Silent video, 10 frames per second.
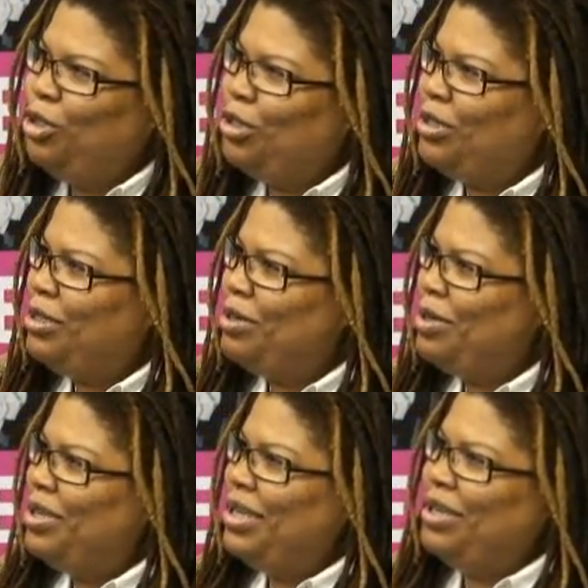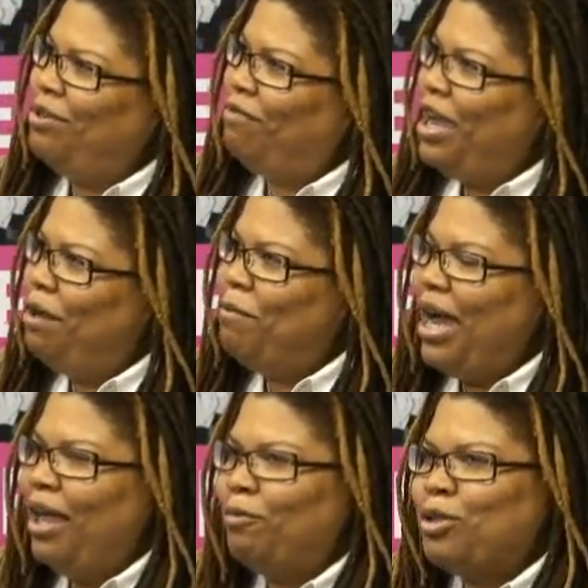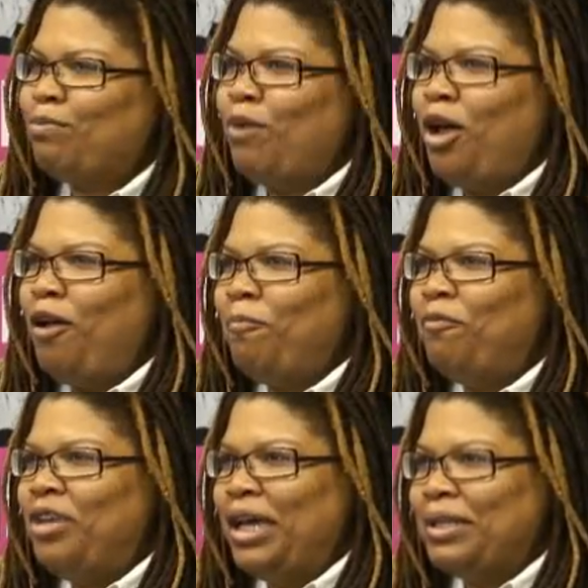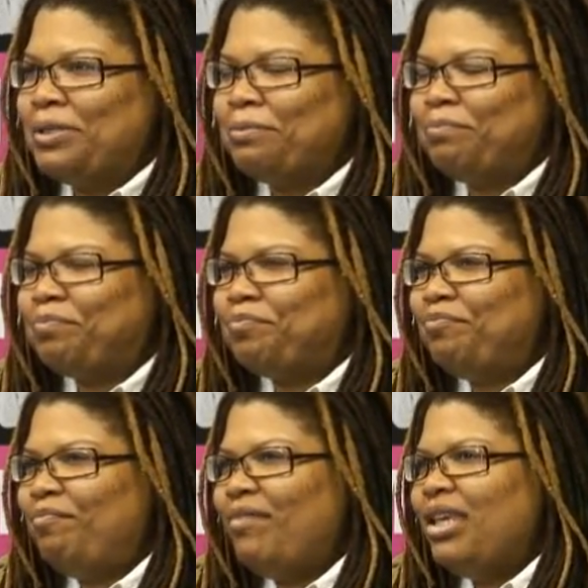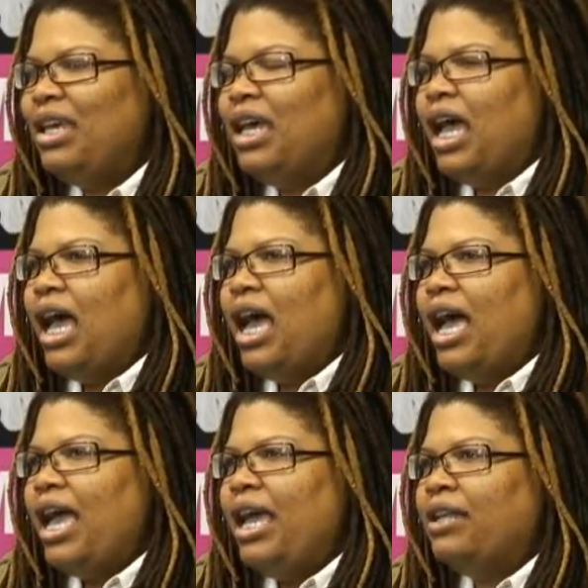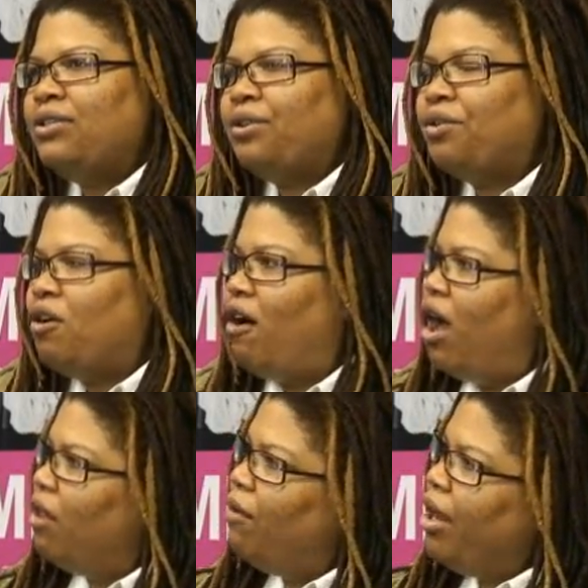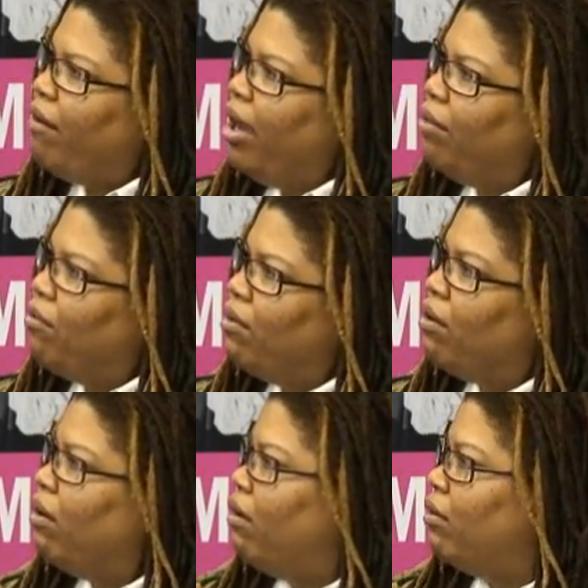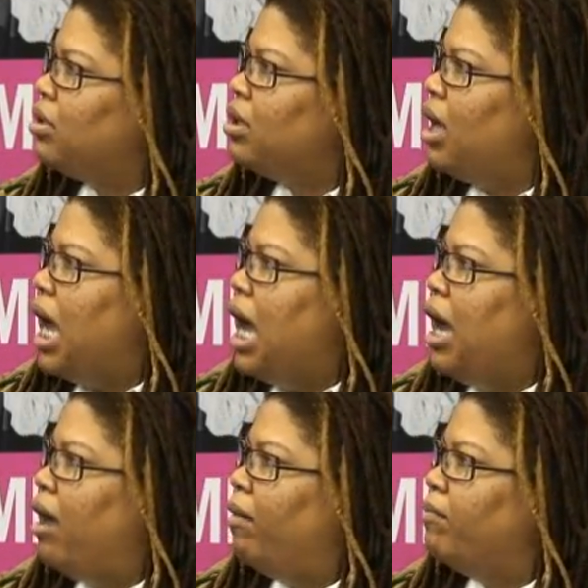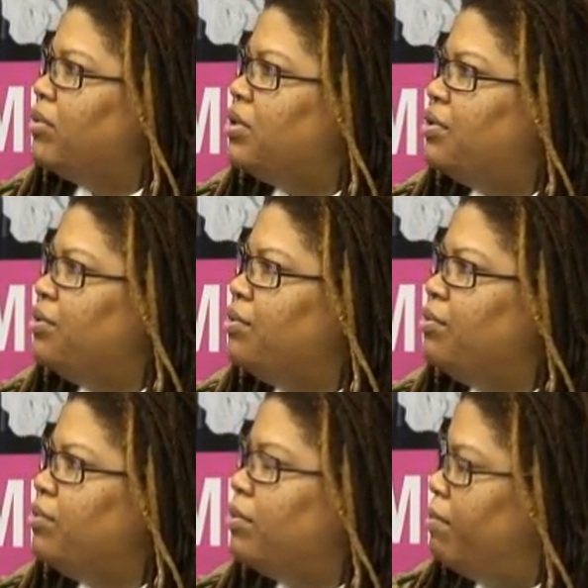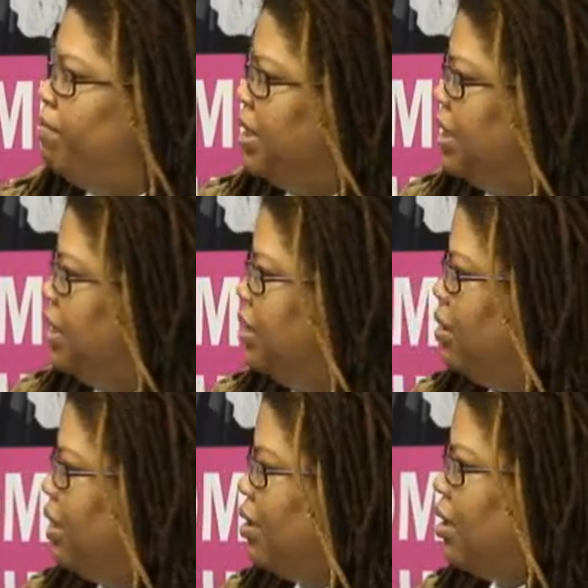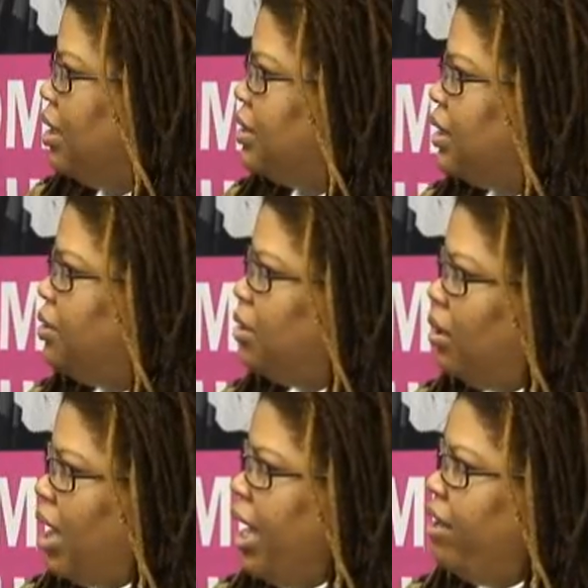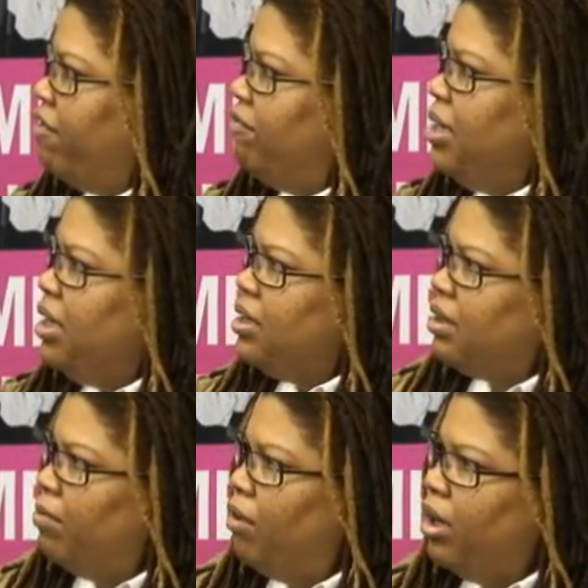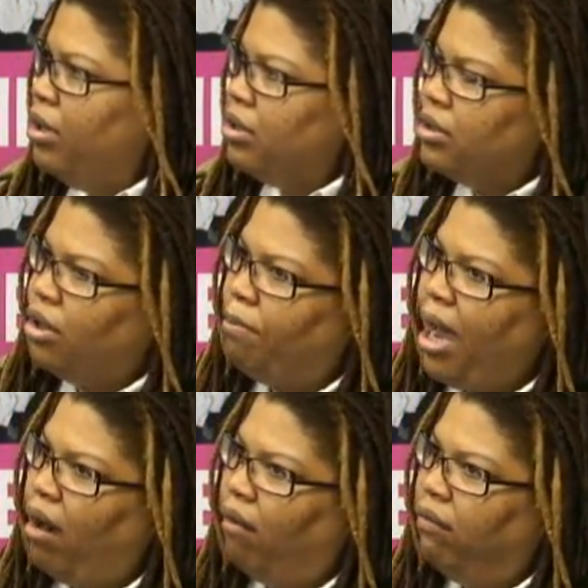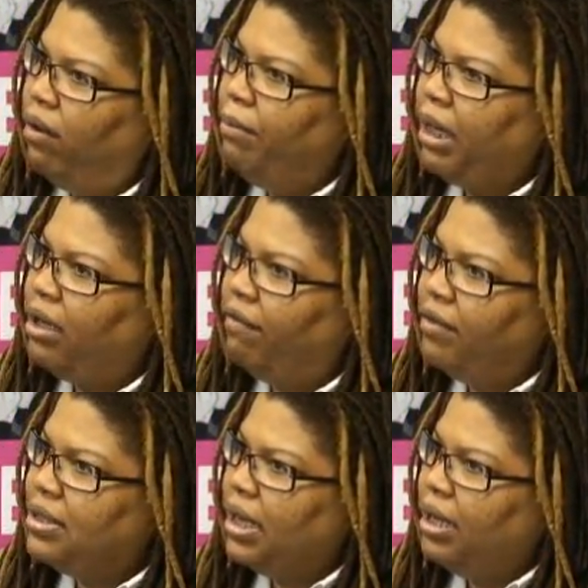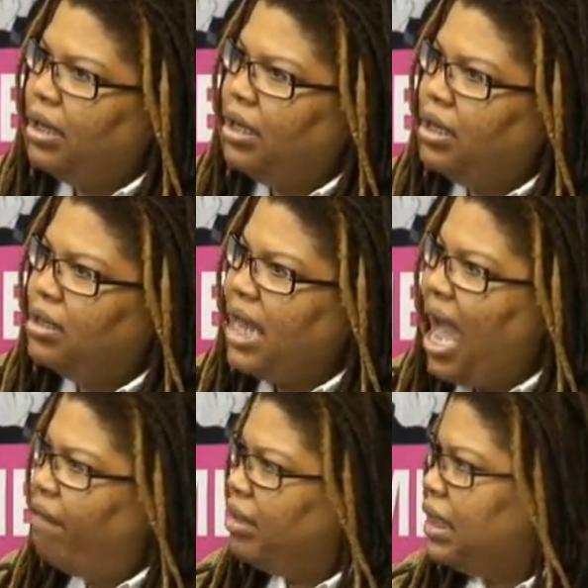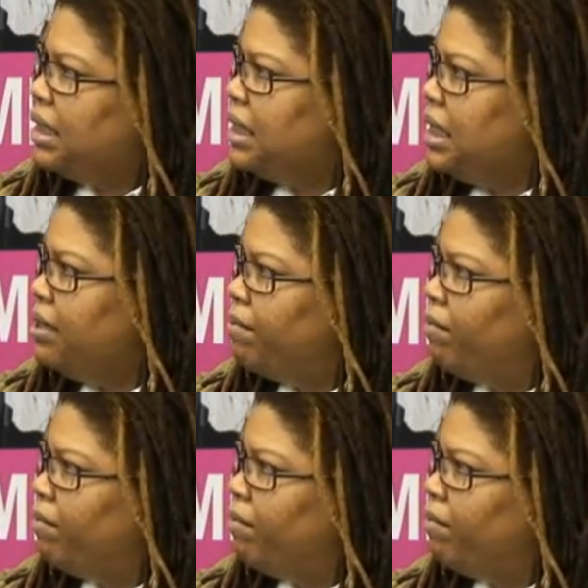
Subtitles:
just divided by a small fence. And so to go all the way around the world, to be in such delight of meeting someone so powerful and magnificent in his advocacy